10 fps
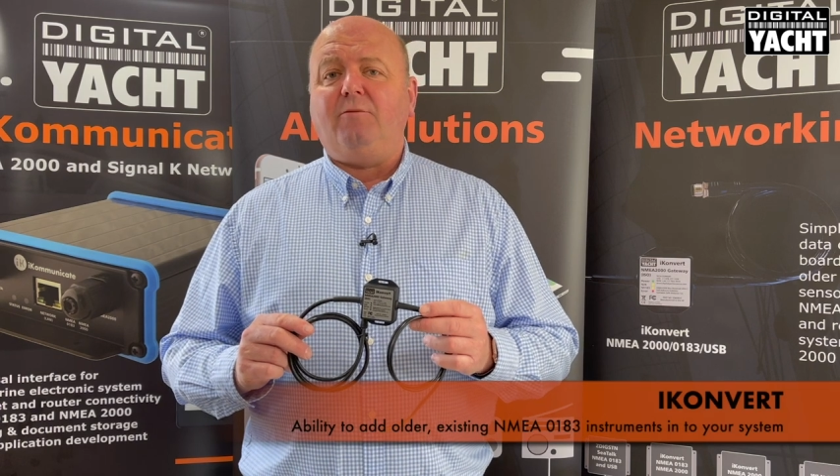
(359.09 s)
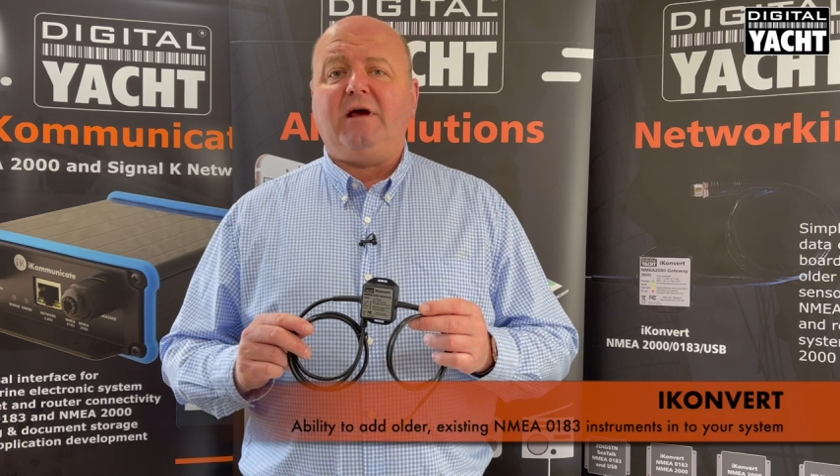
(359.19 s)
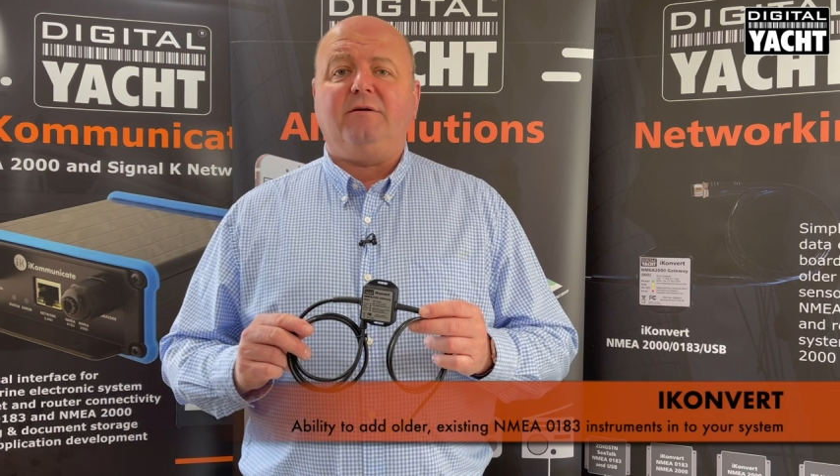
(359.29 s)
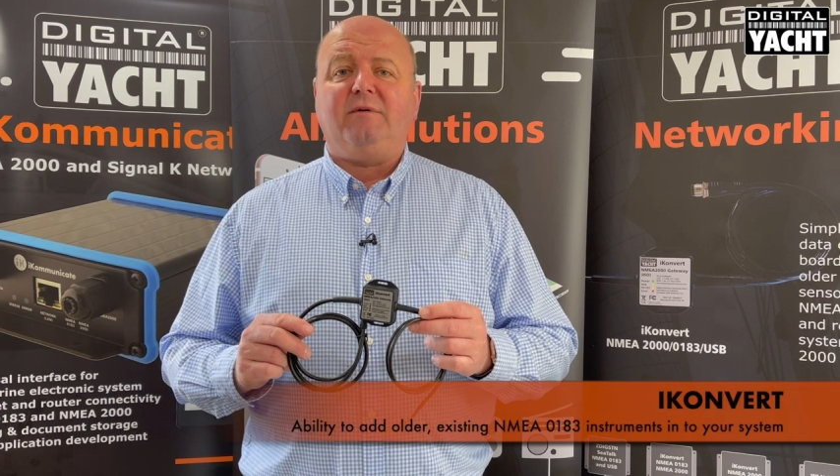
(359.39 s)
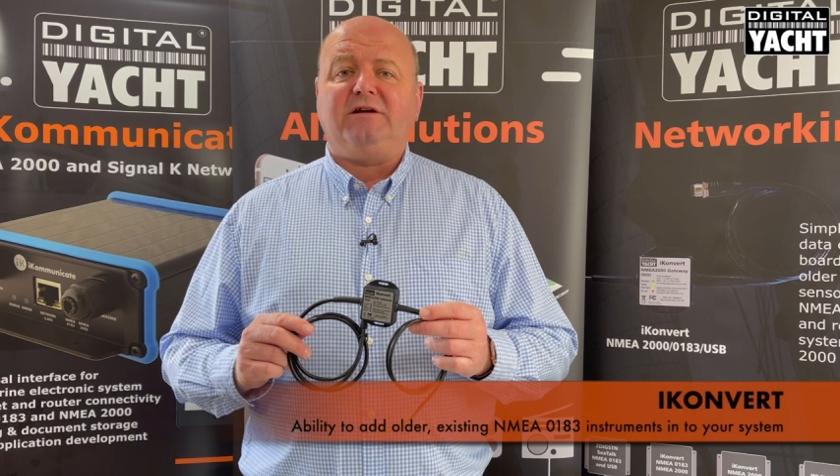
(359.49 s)
be
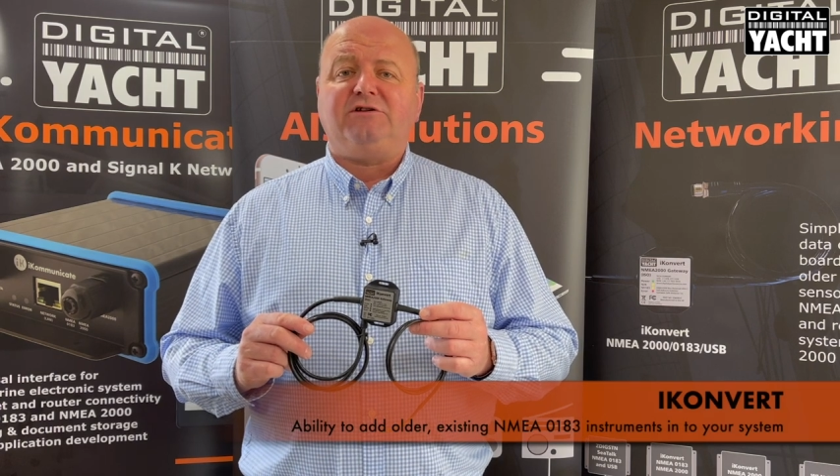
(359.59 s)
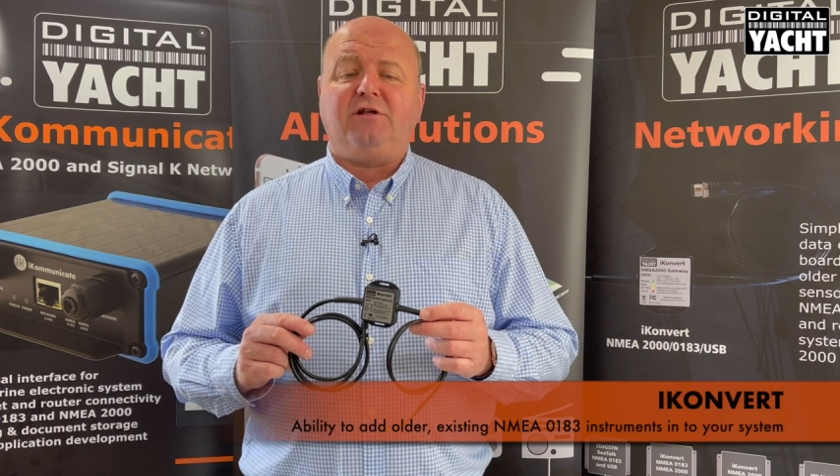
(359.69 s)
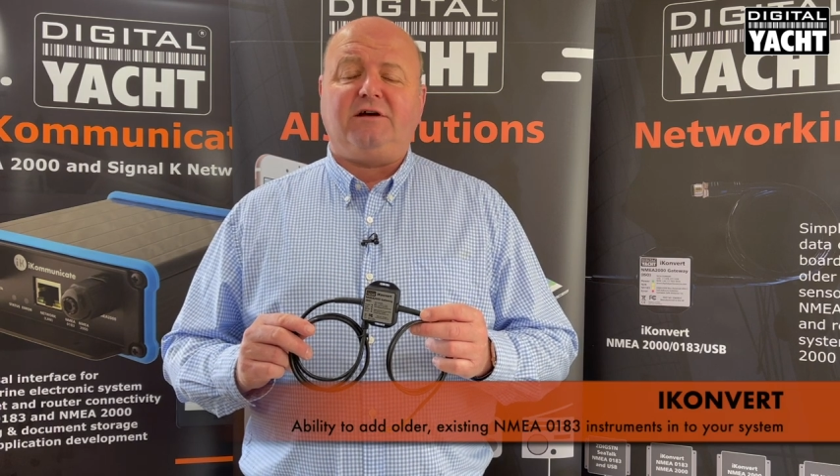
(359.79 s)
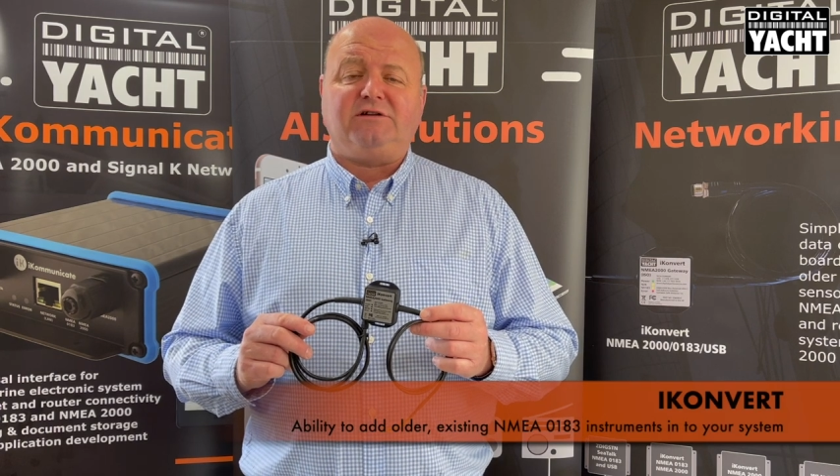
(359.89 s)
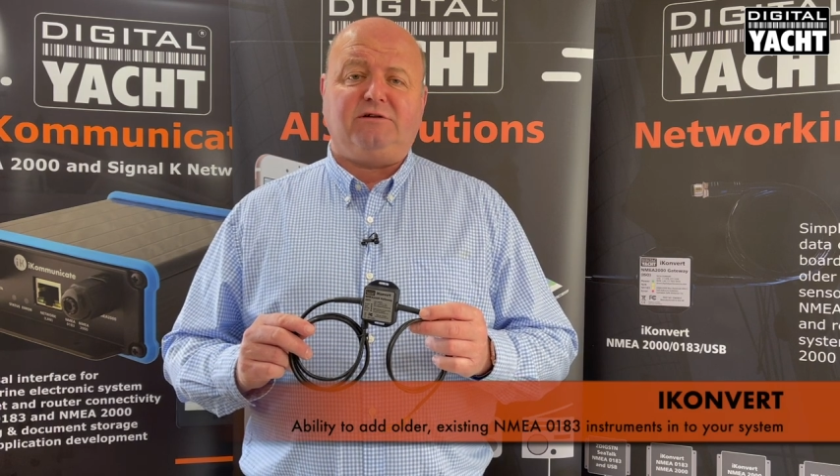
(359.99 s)
NMEA
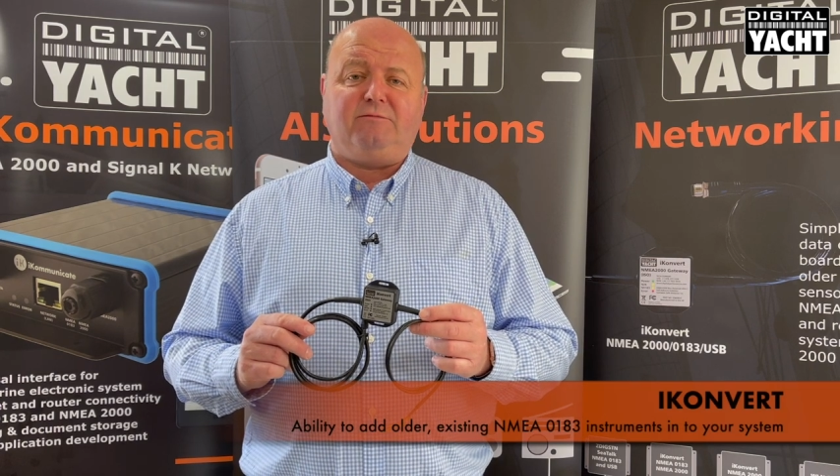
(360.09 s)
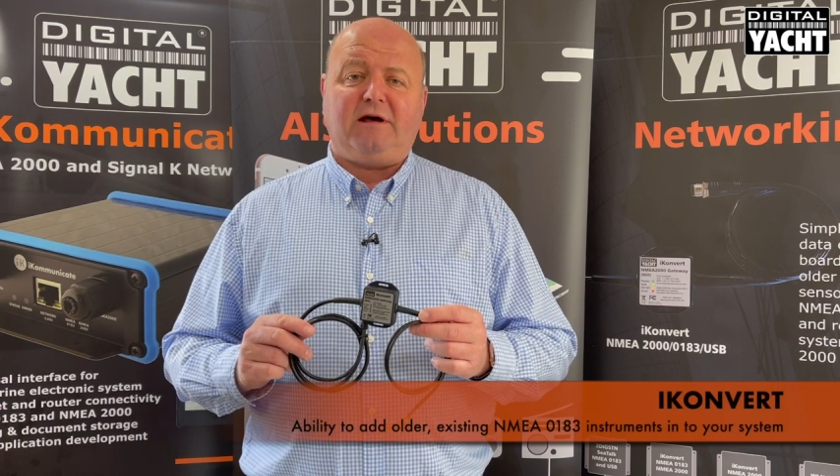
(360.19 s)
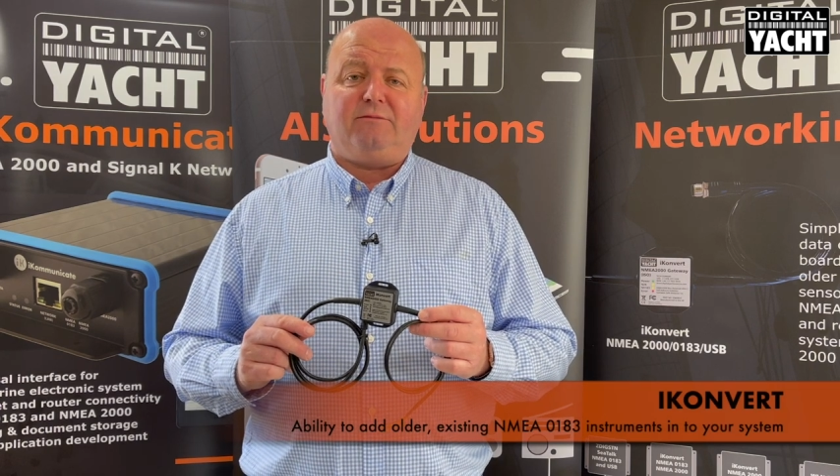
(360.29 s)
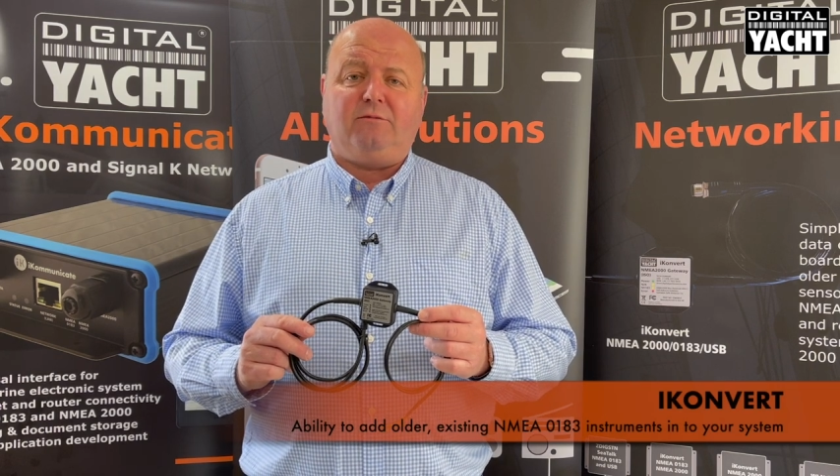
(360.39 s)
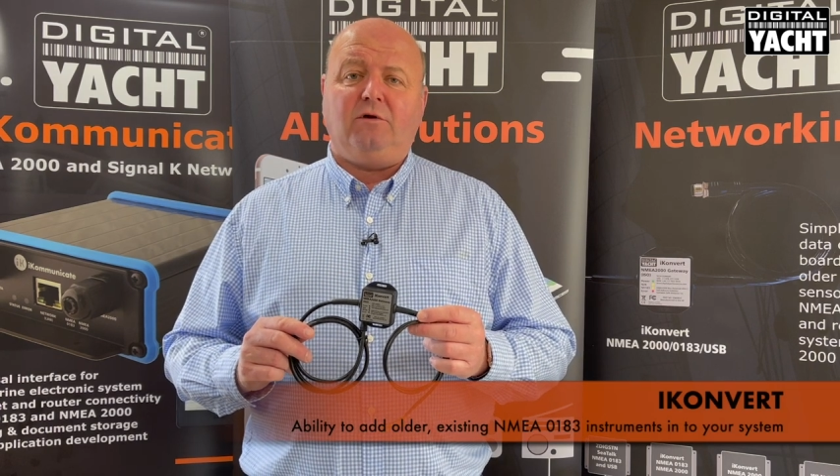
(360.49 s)
2000
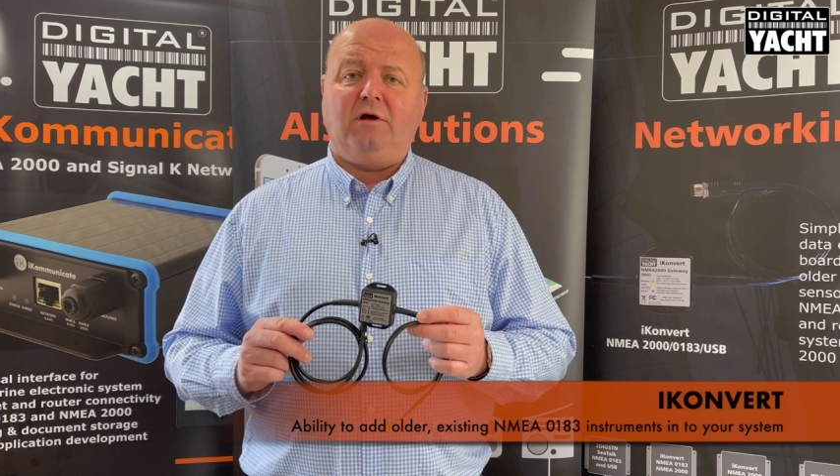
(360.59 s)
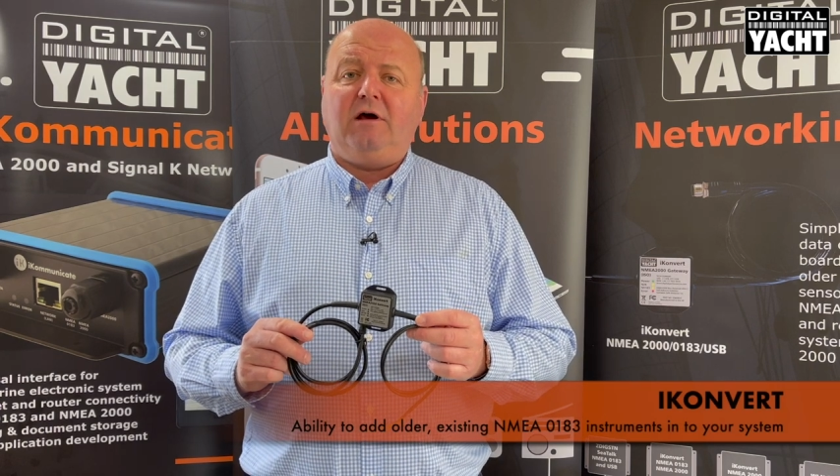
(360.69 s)
compatible